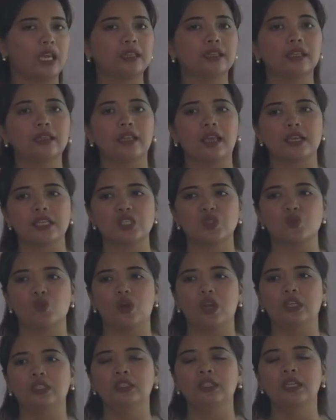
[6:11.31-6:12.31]
And the last
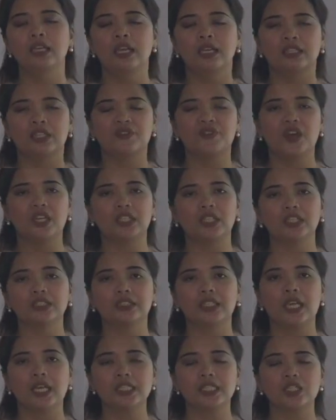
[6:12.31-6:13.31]
one, the final
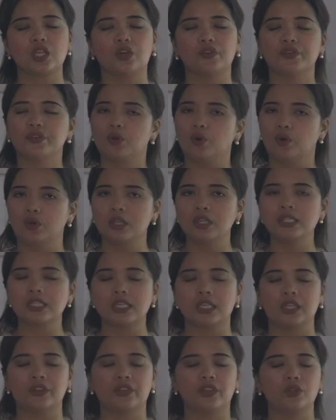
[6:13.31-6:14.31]
task of
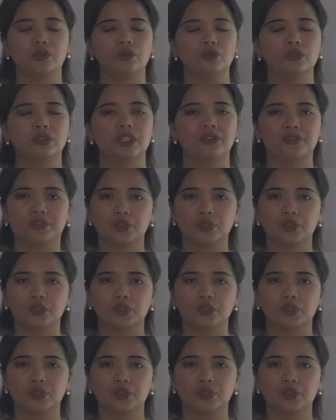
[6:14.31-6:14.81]
yours into the